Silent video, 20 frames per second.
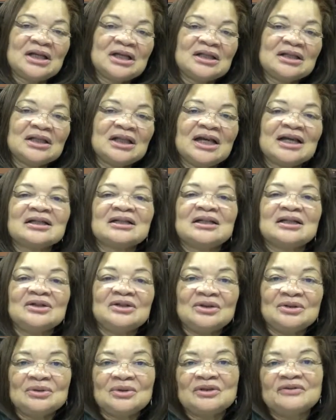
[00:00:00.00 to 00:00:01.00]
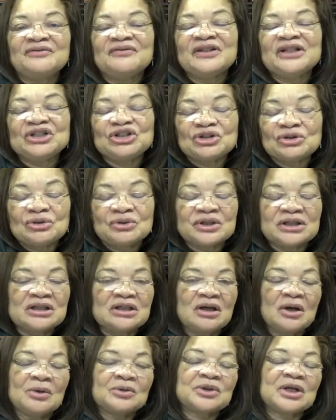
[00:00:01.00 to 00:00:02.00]
electing new officials,
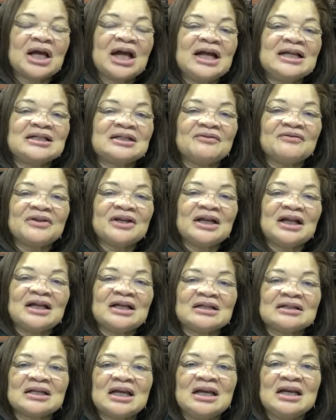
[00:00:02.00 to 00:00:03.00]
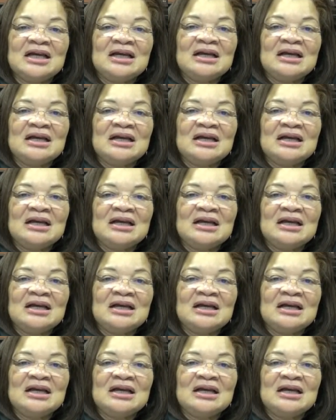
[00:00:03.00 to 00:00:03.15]
and those kinds of things.